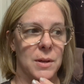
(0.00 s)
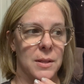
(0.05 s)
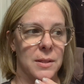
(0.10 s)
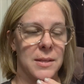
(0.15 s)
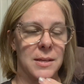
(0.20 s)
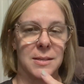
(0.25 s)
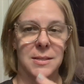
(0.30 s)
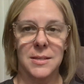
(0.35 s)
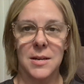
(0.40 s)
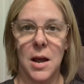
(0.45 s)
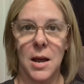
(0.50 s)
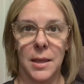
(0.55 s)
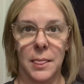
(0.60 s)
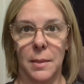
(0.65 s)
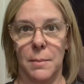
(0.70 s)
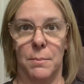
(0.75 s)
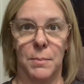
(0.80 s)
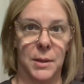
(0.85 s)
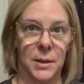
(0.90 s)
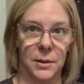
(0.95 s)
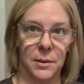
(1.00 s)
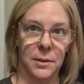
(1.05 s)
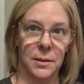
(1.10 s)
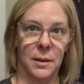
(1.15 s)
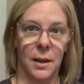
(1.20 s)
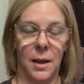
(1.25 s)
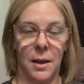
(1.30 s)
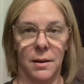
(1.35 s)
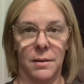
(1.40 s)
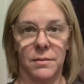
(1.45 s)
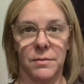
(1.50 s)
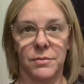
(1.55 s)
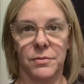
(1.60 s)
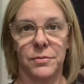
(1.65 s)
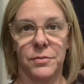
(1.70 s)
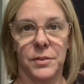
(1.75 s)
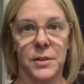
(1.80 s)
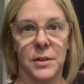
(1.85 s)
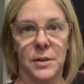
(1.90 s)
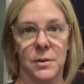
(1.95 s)
that's not in the middle
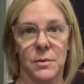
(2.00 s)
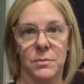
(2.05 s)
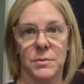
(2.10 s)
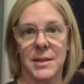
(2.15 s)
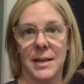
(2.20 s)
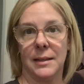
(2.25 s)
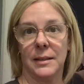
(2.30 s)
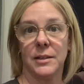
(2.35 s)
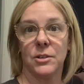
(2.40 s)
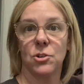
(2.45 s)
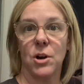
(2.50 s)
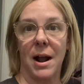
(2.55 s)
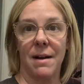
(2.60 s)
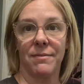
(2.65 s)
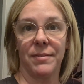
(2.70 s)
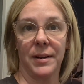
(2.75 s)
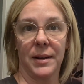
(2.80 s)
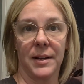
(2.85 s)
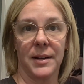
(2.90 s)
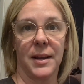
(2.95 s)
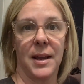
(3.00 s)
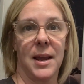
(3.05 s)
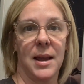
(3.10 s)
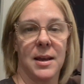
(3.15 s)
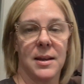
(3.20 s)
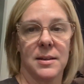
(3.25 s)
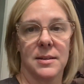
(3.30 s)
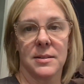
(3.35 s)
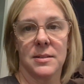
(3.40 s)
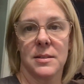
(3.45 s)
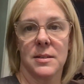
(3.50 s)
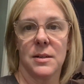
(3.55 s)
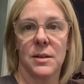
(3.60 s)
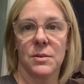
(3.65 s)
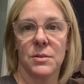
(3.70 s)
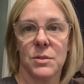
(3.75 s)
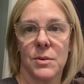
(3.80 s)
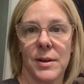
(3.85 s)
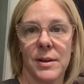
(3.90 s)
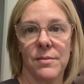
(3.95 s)
of daily traffic, and
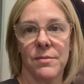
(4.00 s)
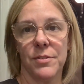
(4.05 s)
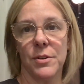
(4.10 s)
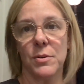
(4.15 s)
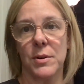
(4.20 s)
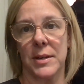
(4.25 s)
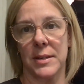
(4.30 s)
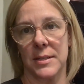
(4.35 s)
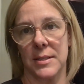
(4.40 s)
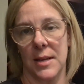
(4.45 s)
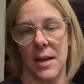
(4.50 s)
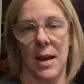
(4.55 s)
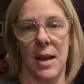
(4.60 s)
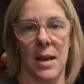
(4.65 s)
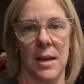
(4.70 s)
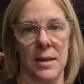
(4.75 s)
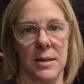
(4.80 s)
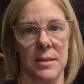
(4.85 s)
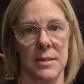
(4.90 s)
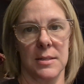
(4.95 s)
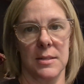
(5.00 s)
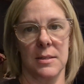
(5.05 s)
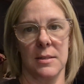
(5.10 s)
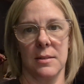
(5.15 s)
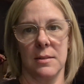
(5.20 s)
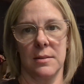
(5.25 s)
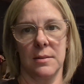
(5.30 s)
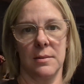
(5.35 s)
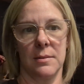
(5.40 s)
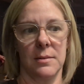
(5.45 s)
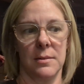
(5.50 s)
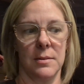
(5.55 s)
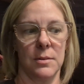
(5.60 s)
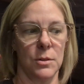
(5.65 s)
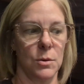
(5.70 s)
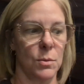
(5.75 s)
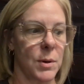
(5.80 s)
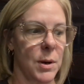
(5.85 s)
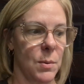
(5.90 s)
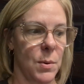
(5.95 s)
so I can focus and
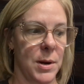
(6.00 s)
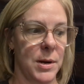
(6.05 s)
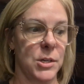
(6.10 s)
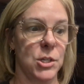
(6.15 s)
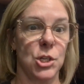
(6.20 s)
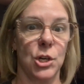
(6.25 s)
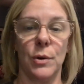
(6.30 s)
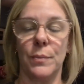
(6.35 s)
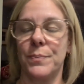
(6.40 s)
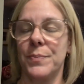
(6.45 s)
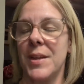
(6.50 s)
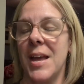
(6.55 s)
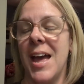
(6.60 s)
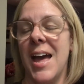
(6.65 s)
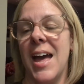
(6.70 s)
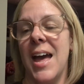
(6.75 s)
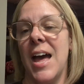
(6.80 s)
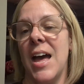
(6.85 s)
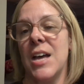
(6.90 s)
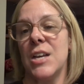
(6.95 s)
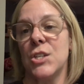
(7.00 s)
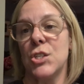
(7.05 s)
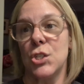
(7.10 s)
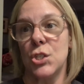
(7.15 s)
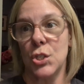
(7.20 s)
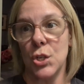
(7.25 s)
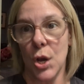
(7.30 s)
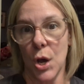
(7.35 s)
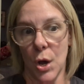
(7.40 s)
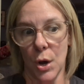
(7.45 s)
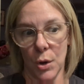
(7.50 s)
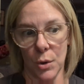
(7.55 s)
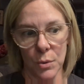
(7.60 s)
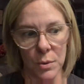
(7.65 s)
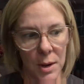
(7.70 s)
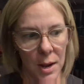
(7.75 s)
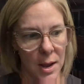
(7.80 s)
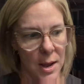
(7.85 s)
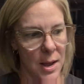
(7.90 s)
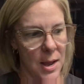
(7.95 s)
do what I want to do. So
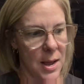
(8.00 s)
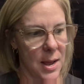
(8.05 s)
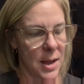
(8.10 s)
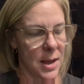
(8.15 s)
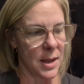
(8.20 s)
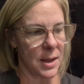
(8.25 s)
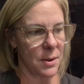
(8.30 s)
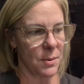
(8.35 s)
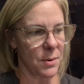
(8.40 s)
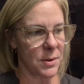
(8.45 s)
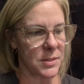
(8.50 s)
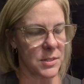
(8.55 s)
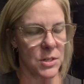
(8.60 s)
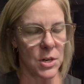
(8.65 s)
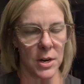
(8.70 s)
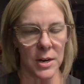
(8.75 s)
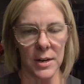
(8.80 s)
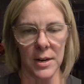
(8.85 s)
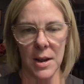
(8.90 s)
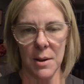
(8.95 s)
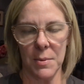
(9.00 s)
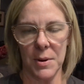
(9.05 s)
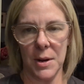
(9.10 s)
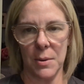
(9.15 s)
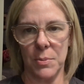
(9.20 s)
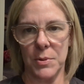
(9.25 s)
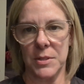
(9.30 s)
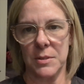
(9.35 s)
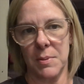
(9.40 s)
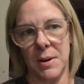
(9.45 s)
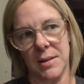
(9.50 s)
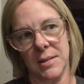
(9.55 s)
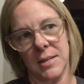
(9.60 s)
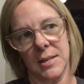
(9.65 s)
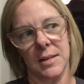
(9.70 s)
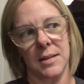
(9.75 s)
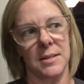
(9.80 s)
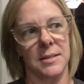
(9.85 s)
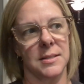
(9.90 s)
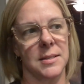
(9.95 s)
started coming up with some
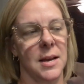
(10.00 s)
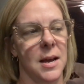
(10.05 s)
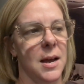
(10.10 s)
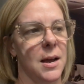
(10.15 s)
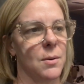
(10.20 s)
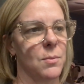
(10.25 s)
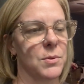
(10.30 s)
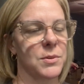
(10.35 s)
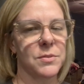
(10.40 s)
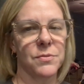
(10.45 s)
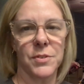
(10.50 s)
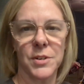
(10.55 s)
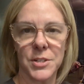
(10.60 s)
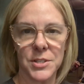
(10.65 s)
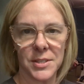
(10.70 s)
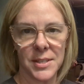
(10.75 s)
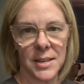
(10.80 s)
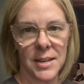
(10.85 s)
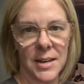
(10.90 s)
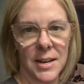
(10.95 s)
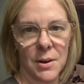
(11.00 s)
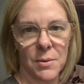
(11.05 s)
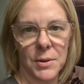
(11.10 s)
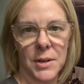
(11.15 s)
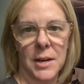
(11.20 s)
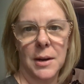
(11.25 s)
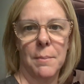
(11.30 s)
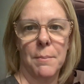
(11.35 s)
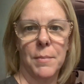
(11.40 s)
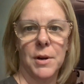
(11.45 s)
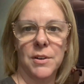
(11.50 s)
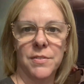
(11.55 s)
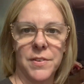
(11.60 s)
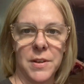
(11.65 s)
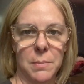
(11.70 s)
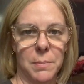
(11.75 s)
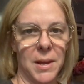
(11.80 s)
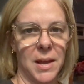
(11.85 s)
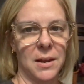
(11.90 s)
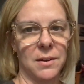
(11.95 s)
ideas. Was first thinking I would get a
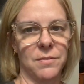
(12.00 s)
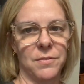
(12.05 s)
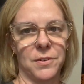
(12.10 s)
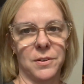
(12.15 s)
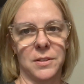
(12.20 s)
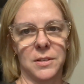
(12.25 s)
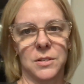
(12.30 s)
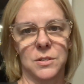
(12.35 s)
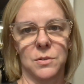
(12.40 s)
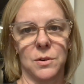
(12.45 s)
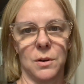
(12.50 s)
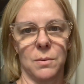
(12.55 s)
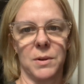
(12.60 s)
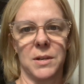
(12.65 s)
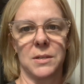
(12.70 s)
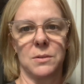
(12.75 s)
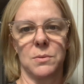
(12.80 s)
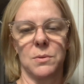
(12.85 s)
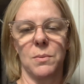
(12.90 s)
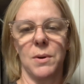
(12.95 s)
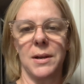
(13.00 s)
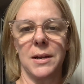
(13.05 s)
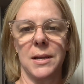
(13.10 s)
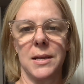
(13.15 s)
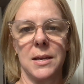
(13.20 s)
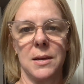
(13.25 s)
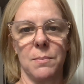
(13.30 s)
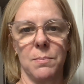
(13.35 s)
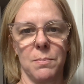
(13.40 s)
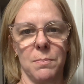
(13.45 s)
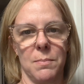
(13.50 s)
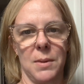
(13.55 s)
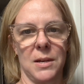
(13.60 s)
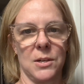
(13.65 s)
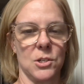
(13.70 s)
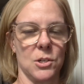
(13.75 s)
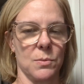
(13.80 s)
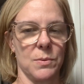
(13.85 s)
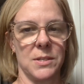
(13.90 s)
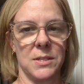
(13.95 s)
Murphy bed for this room because we want to make
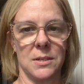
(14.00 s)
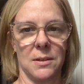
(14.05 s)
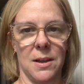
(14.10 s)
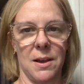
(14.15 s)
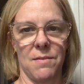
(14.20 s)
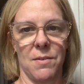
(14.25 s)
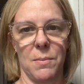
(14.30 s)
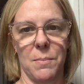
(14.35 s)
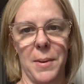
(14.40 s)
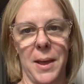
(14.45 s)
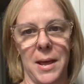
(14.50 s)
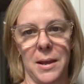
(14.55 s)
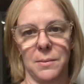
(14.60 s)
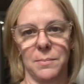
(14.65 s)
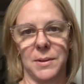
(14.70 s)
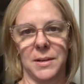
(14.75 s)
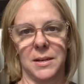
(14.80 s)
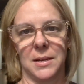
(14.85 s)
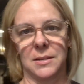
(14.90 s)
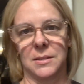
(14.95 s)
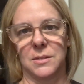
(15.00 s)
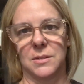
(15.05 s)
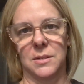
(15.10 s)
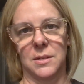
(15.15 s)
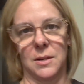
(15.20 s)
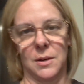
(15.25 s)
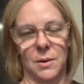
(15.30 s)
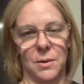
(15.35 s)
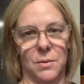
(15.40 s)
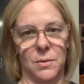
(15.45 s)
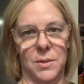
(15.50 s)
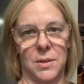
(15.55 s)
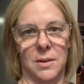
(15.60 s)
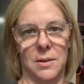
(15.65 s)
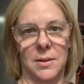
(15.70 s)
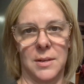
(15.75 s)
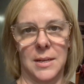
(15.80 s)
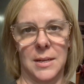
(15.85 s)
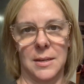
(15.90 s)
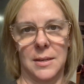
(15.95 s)
sure we still have a bed because
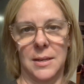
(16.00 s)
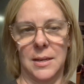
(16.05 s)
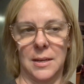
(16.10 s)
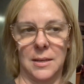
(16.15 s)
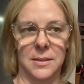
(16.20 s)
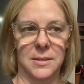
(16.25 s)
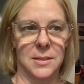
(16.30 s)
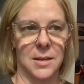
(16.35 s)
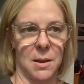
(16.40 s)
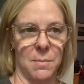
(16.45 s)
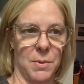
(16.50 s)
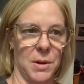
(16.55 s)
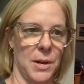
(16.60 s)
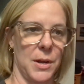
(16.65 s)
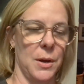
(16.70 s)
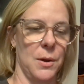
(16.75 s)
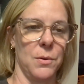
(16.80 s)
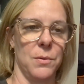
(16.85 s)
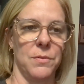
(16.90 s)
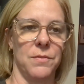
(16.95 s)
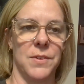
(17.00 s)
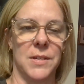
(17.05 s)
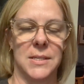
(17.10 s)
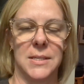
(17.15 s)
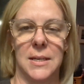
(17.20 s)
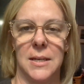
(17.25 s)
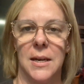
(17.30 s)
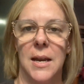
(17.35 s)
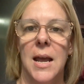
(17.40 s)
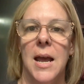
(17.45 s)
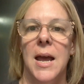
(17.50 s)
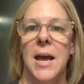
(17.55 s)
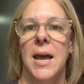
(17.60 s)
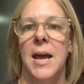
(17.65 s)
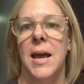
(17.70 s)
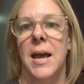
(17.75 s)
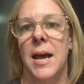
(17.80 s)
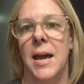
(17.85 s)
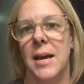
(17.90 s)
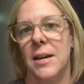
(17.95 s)
the kids come and go and visit,
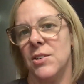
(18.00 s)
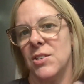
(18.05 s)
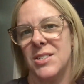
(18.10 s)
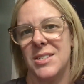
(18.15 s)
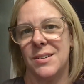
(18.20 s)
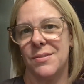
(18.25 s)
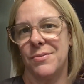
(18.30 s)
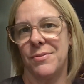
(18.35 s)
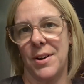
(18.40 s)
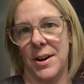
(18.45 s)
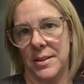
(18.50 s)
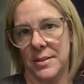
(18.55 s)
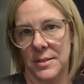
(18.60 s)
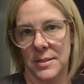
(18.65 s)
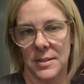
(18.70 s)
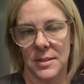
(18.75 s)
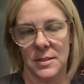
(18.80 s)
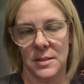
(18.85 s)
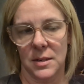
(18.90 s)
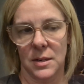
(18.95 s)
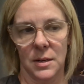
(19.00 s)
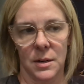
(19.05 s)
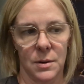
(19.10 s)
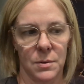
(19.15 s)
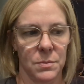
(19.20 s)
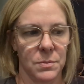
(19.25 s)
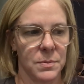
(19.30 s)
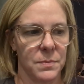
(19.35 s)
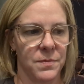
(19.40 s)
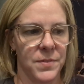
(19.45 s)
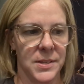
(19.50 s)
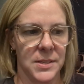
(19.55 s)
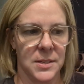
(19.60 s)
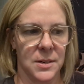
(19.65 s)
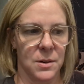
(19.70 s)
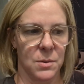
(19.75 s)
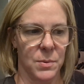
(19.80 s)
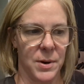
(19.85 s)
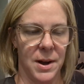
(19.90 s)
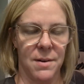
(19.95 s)
and just if friends
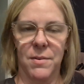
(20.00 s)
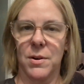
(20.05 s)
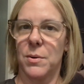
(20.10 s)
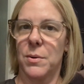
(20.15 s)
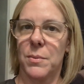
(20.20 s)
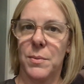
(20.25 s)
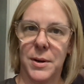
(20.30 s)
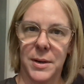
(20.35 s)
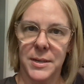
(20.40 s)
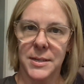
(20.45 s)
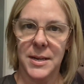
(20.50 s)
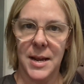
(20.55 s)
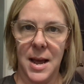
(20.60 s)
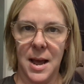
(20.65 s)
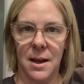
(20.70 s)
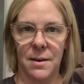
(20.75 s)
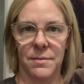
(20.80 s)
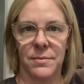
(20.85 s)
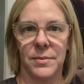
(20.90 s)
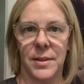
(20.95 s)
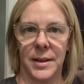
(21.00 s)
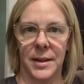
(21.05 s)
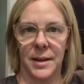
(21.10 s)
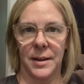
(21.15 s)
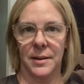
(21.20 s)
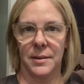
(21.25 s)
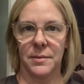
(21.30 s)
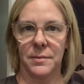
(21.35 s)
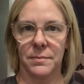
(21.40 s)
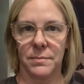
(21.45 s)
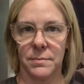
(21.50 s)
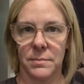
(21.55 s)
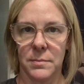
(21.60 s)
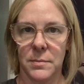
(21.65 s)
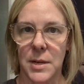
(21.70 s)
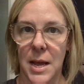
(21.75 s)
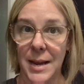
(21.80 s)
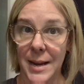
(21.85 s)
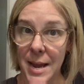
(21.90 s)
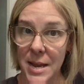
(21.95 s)
visit or whatever, we wanted to have like a
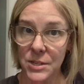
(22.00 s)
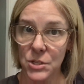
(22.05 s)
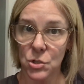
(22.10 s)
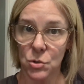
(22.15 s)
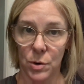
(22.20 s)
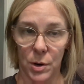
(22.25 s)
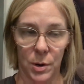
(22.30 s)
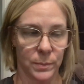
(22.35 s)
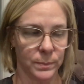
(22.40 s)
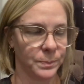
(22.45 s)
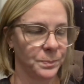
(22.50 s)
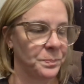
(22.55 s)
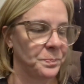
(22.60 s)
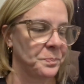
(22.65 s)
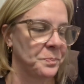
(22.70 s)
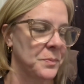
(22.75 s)
guest room.